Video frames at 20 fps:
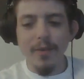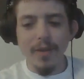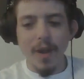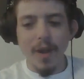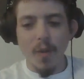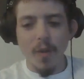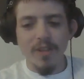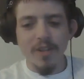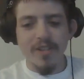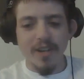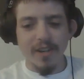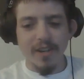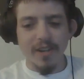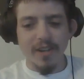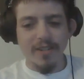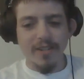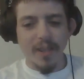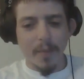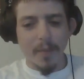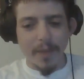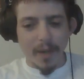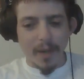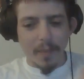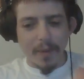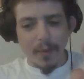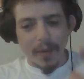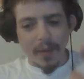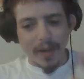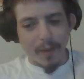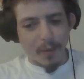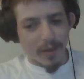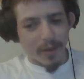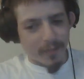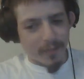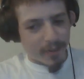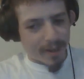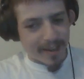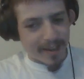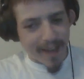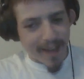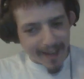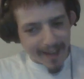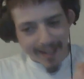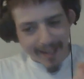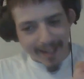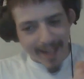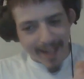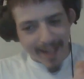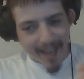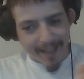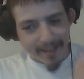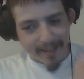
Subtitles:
go watch it on the WWE Network for $9.99.